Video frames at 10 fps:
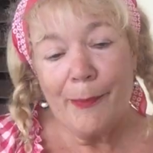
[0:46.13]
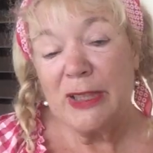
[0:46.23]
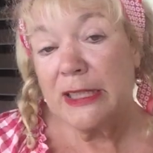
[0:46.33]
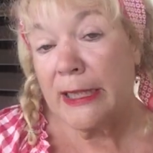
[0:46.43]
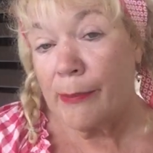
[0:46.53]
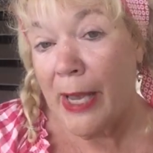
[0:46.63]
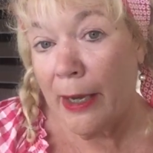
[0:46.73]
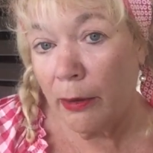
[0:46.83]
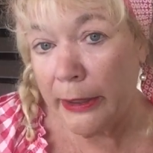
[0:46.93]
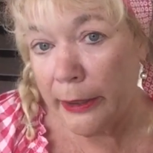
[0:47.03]
but
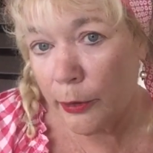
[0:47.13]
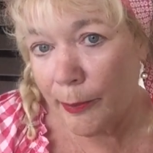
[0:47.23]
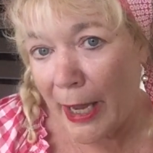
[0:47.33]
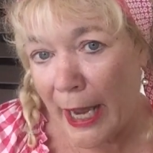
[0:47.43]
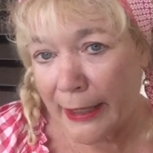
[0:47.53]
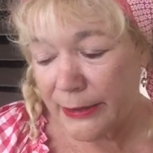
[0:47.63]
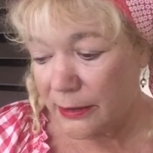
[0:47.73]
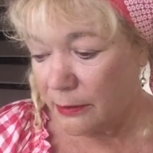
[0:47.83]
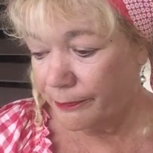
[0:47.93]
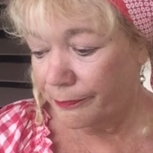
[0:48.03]
somehow a year passed,